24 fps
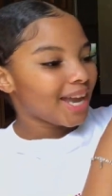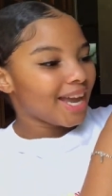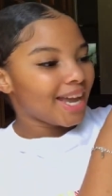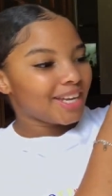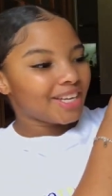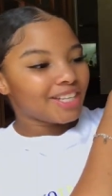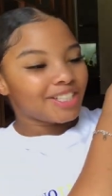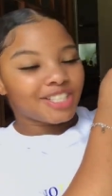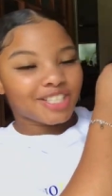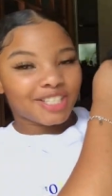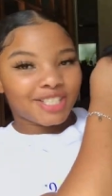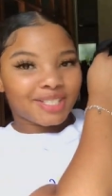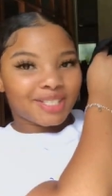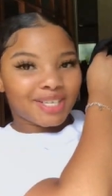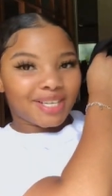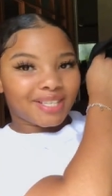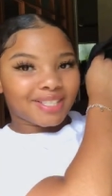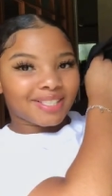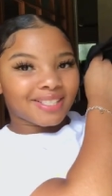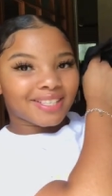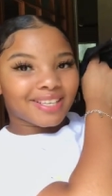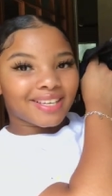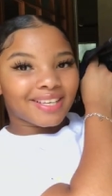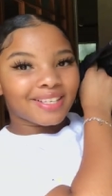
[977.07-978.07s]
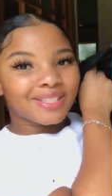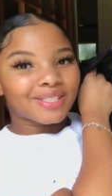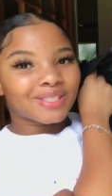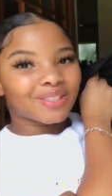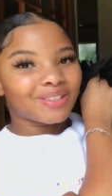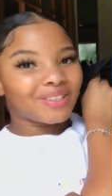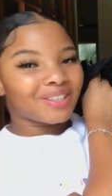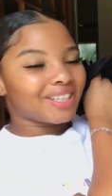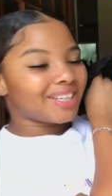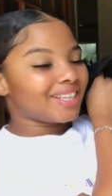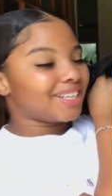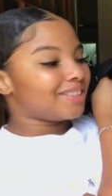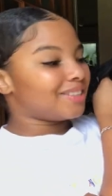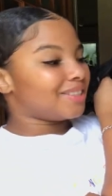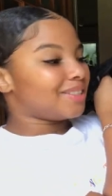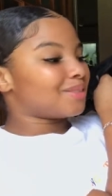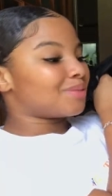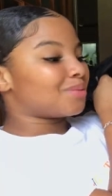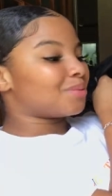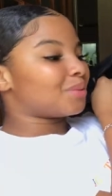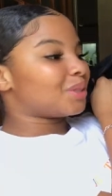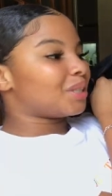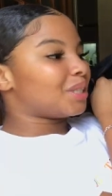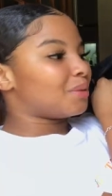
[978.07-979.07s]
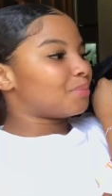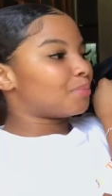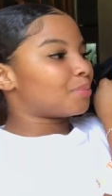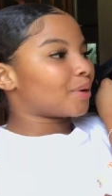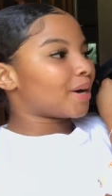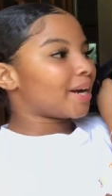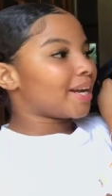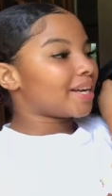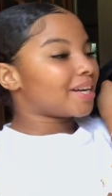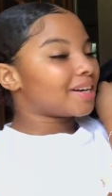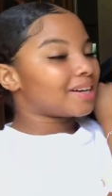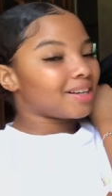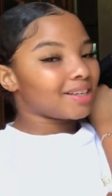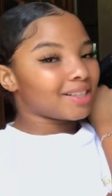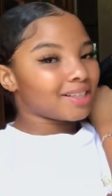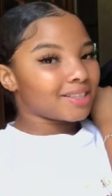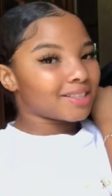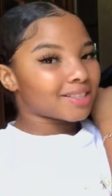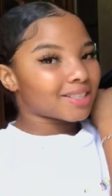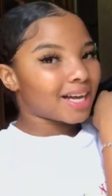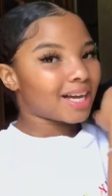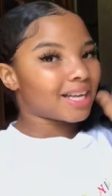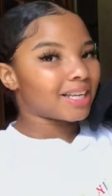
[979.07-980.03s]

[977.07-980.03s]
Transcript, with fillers: And it just says Kiss on it in these really bright colors.